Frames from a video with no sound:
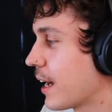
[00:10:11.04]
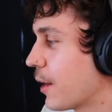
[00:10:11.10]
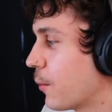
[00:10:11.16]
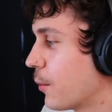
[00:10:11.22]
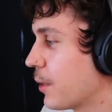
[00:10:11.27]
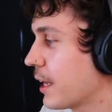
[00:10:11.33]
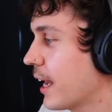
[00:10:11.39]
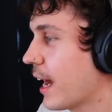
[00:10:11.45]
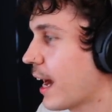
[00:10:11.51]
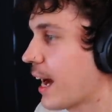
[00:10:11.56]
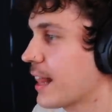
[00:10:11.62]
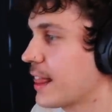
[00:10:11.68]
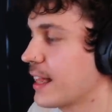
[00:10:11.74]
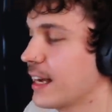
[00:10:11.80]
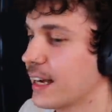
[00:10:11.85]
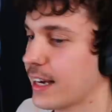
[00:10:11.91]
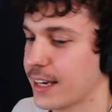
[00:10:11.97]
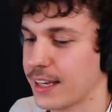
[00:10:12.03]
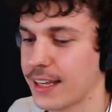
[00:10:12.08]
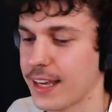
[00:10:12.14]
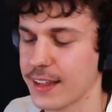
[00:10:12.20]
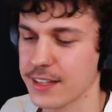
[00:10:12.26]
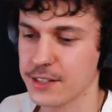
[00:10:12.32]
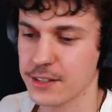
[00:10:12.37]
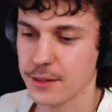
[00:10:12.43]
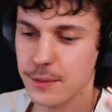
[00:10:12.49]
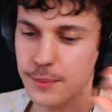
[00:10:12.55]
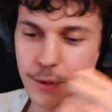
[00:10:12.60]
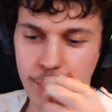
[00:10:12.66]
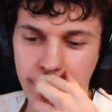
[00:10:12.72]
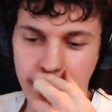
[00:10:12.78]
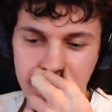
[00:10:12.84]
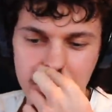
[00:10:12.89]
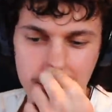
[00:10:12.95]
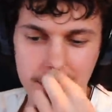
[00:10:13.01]
yeah, I think, yeah, that's about
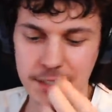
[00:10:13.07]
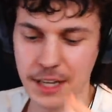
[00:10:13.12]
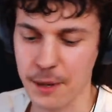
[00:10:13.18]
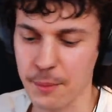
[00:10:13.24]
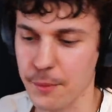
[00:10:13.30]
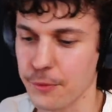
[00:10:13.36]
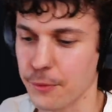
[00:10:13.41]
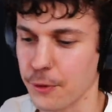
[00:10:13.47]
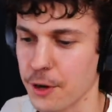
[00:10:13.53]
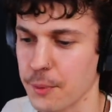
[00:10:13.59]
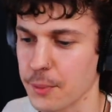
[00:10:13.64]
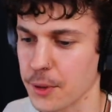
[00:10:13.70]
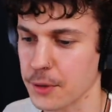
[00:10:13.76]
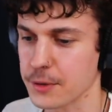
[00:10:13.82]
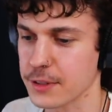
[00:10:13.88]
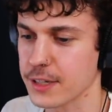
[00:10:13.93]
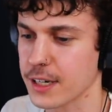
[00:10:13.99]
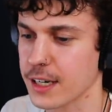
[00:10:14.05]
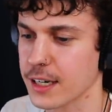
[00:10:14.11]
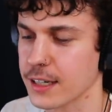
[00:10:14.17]
what I was saying before about